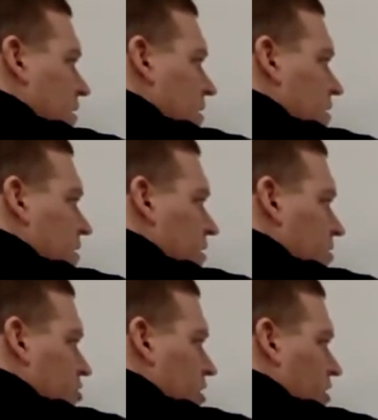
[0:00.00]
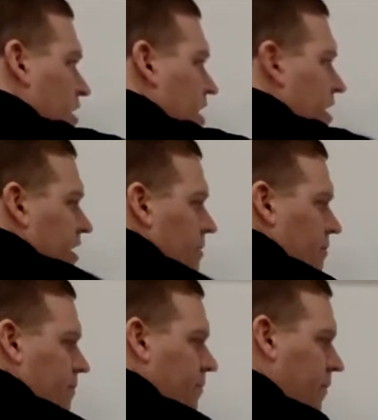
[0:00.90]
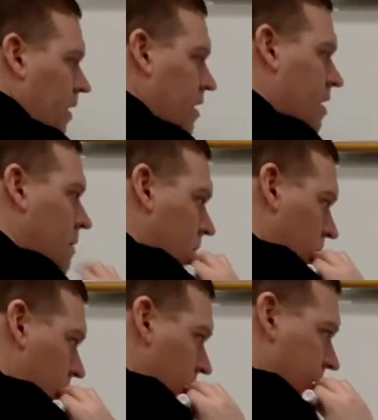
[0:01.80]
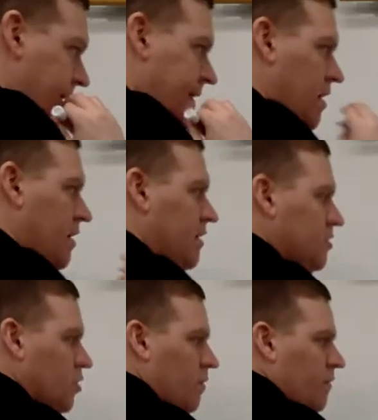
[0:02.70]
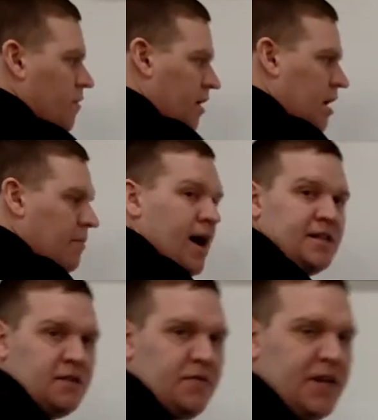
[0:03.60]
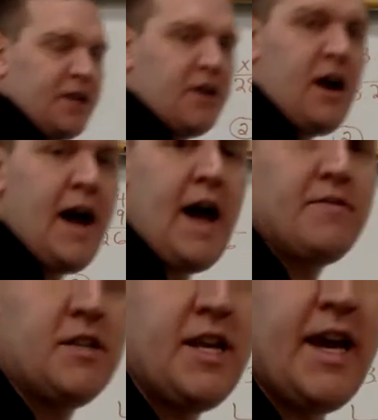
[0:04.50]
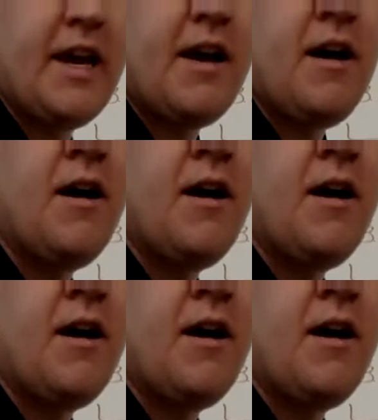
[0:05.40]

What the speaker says: this little chunk right here, okay? So for a composite figure, I have to take,